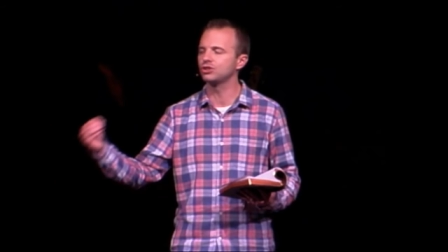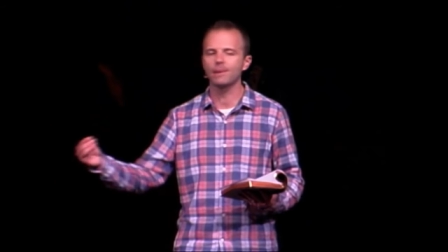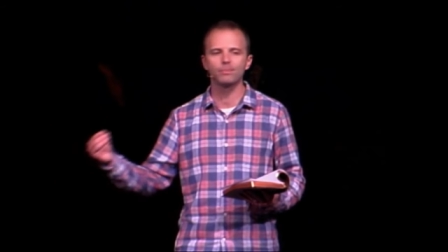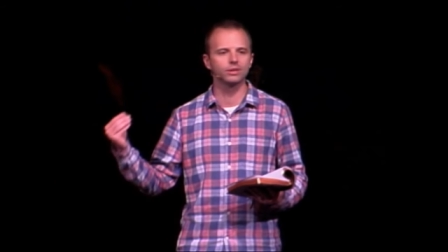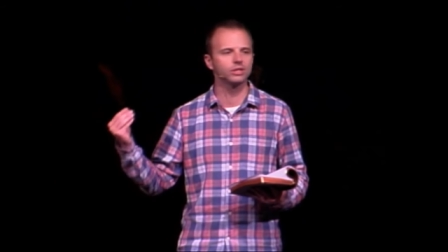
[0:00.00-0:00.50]

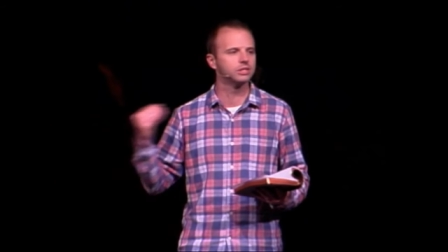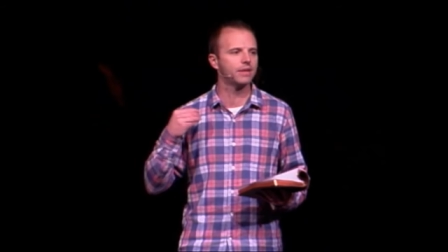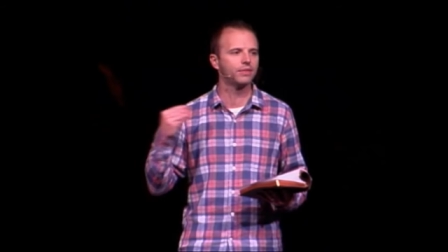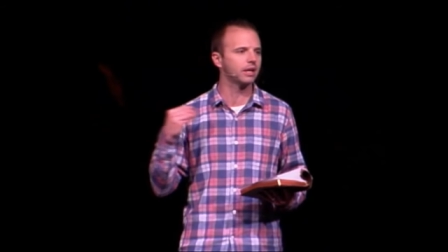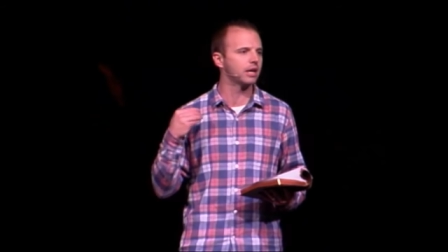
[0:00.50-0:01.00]
shepherd, there's
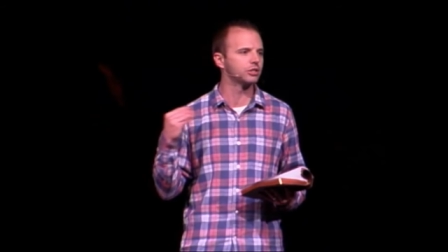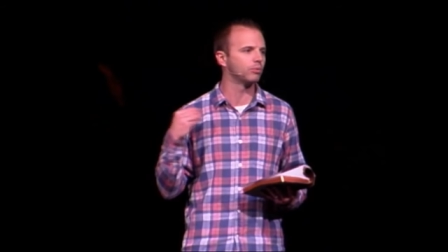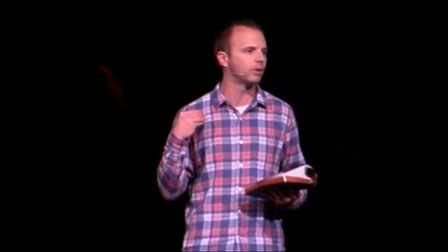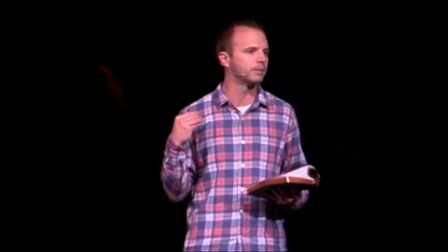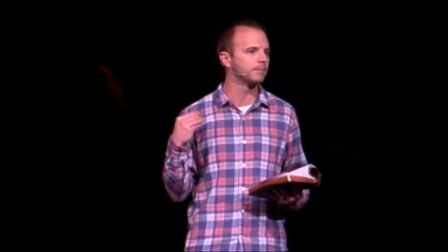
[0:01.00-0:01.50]
nothing I should
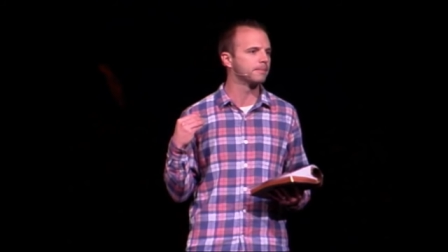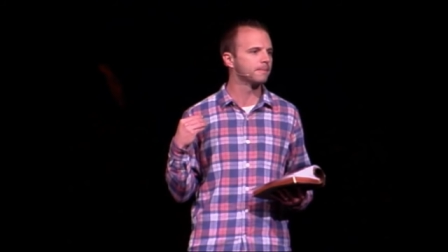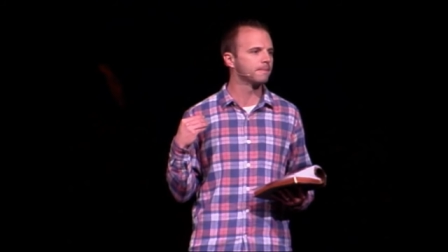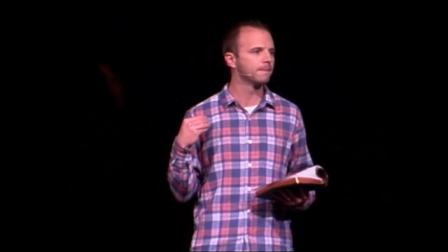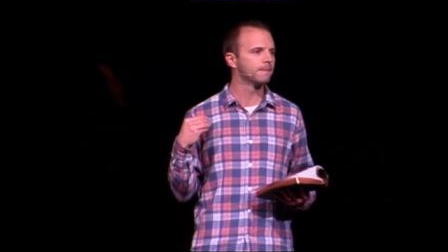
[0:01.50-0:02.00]
want
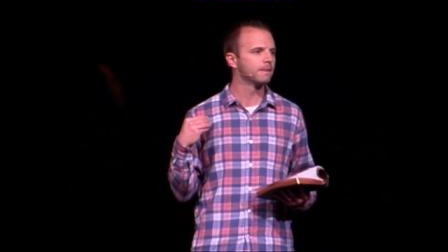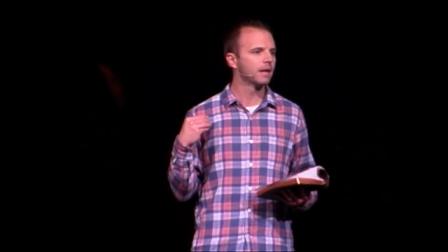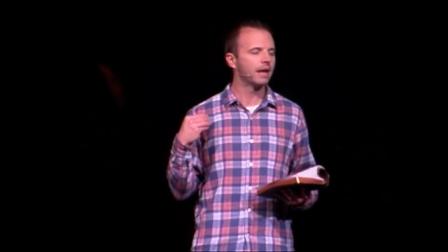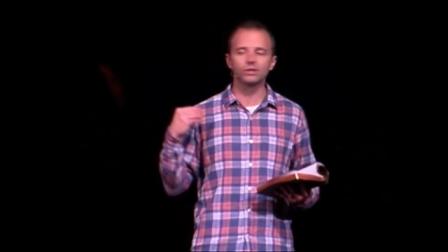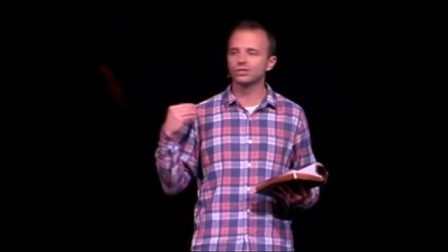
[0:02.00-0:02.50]

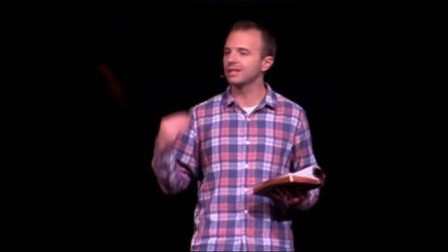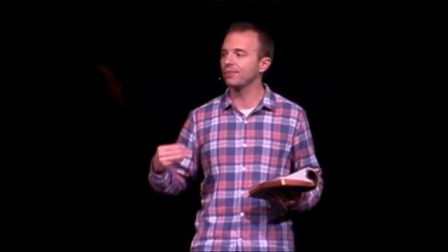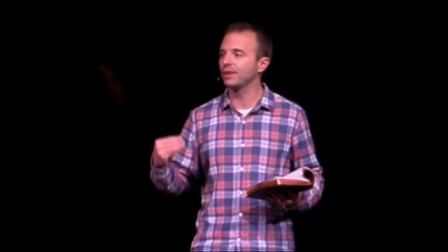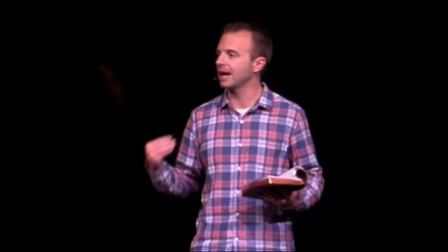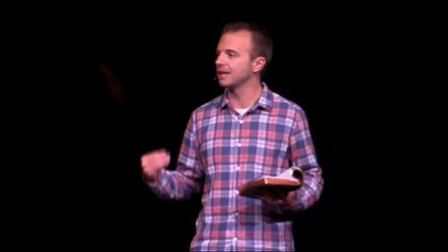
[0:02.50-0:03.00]
and there's
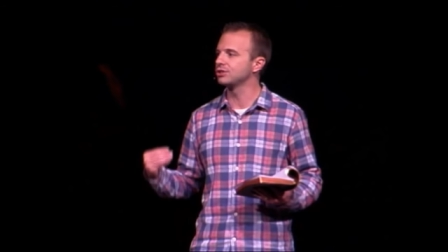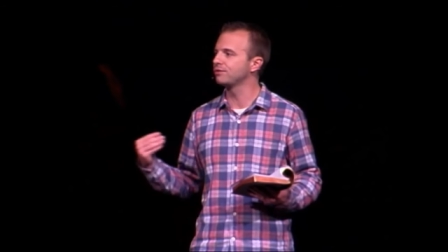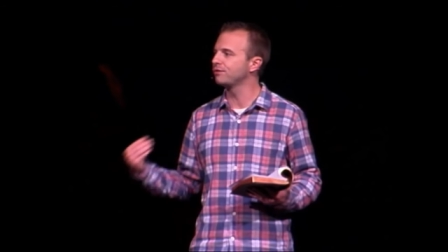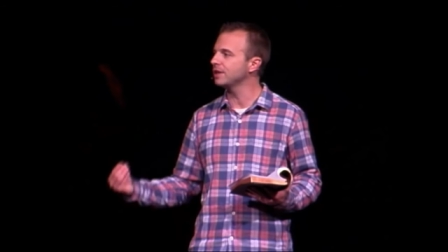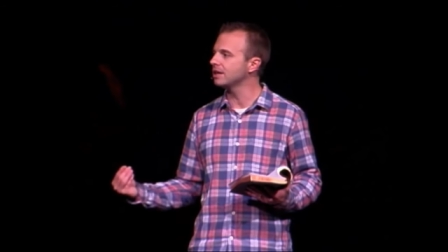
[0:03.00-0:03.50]
nothing I should
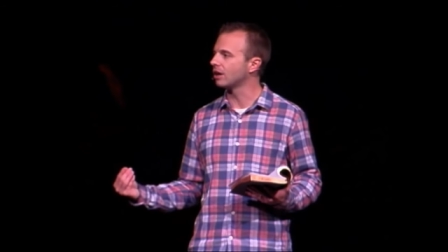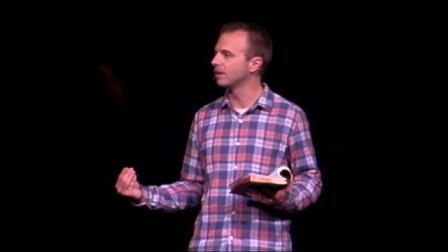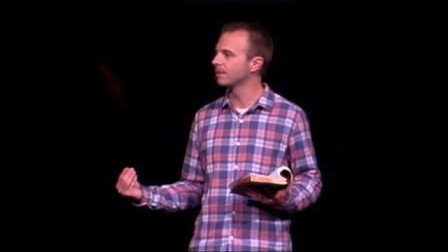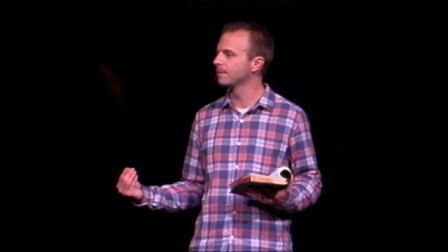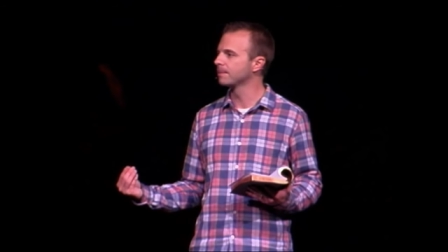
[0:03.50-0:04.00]
fear
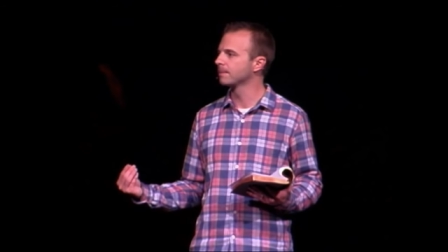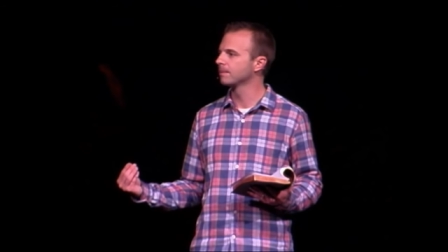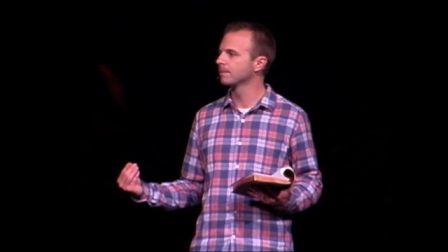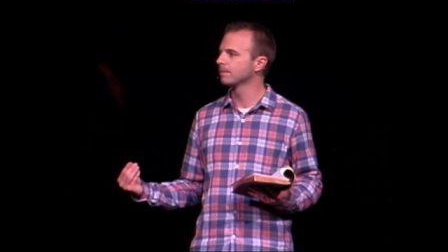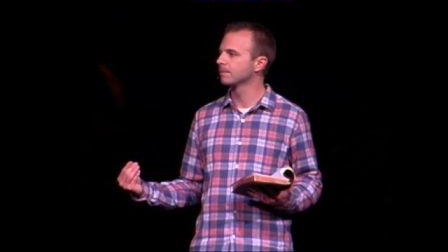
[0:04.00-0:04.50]

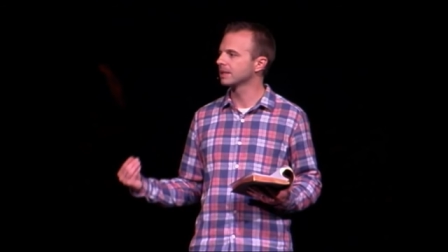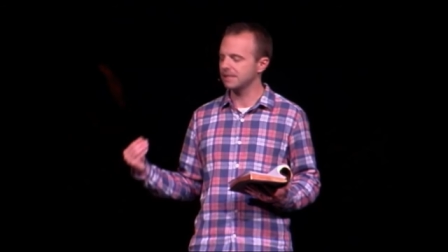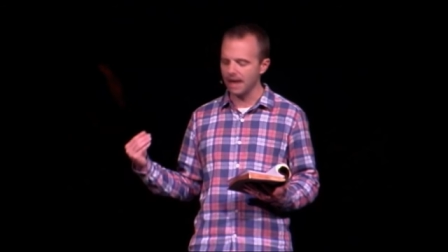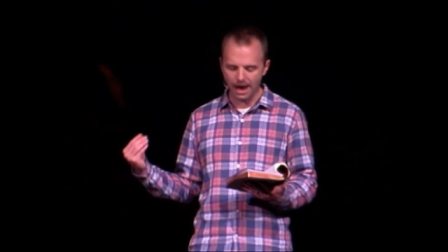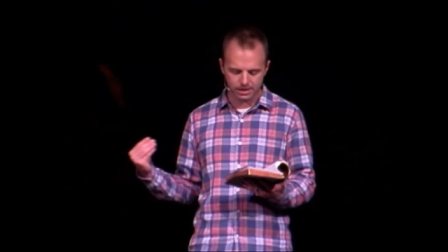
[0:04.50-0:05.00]
because
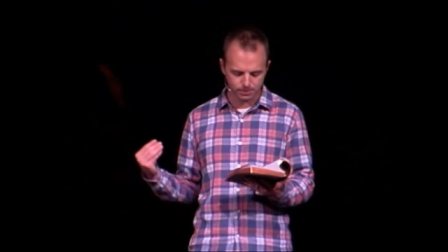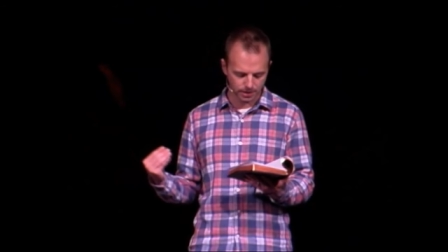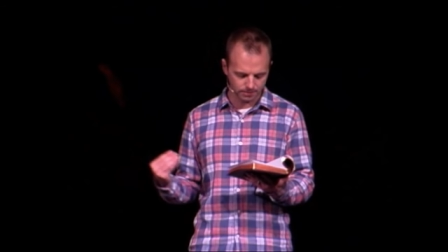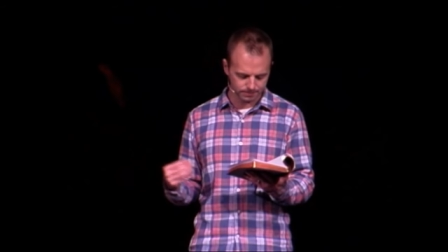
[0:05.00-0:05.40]
he has me.